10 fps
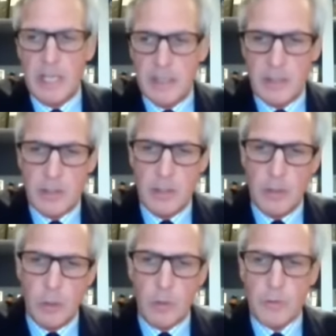and these
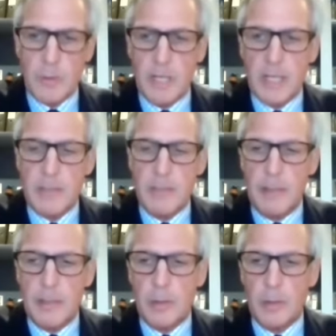new laws regarding
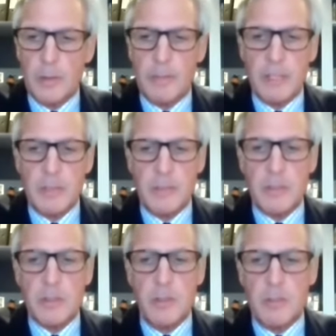public order must be
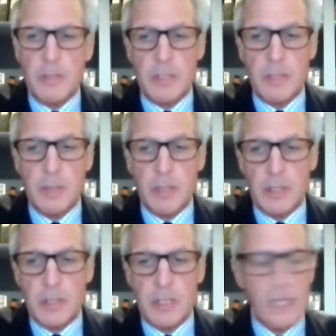scrupulously
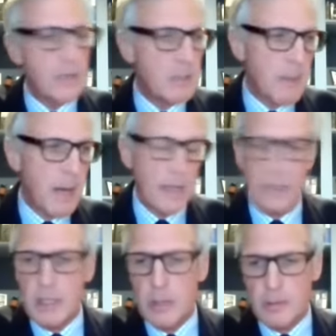monitored and
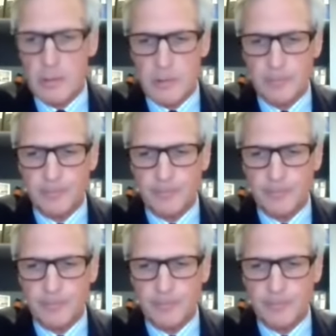sparingly used.